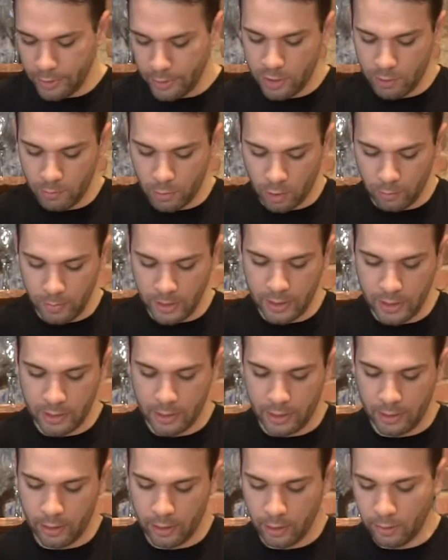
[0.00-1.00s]
small because I
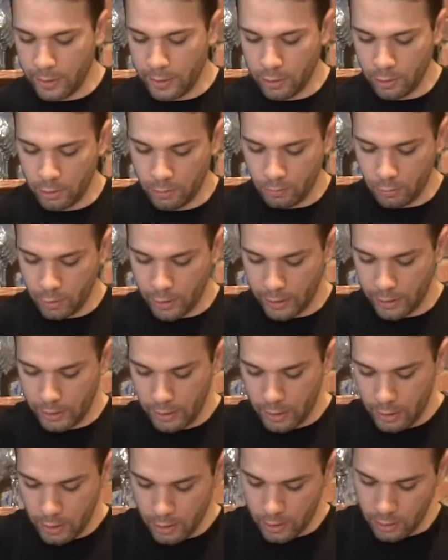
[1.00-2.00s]
know I don't want
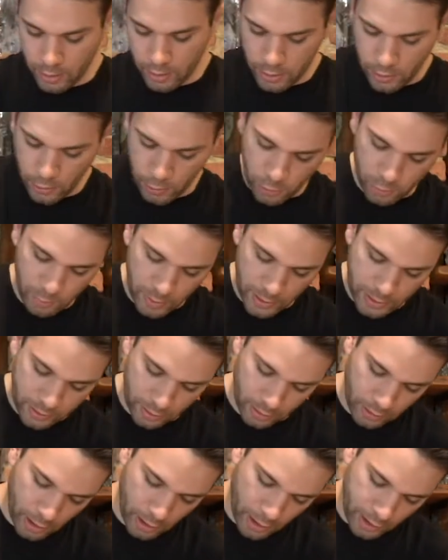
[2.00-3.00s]
a huge piece
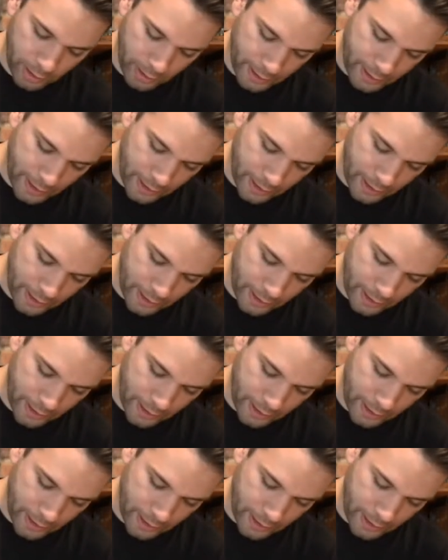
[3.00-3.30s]
of garlic